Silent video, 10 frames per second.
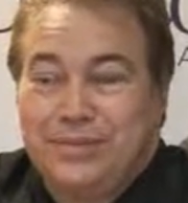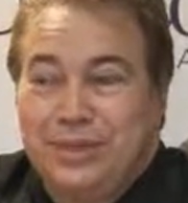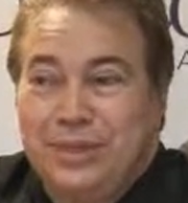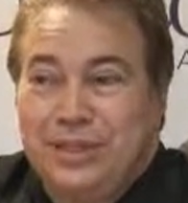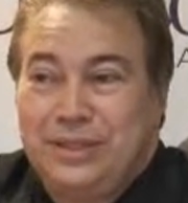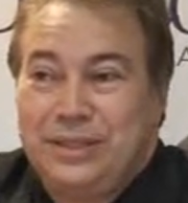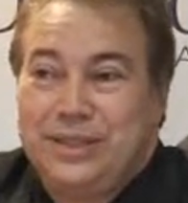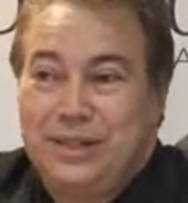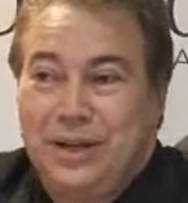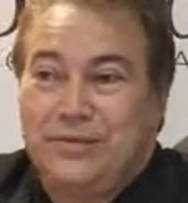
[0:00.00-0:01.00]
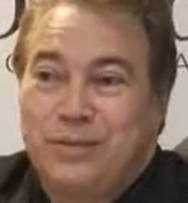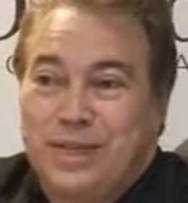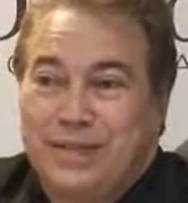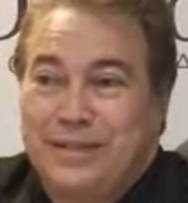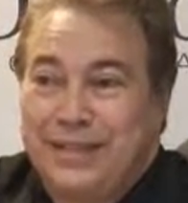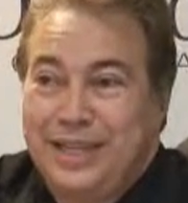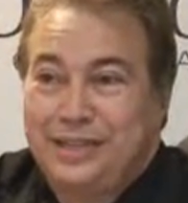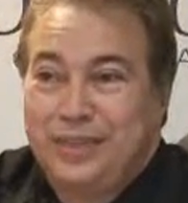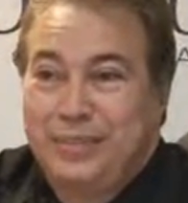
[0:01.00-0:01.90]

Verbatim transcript: So here is software that lets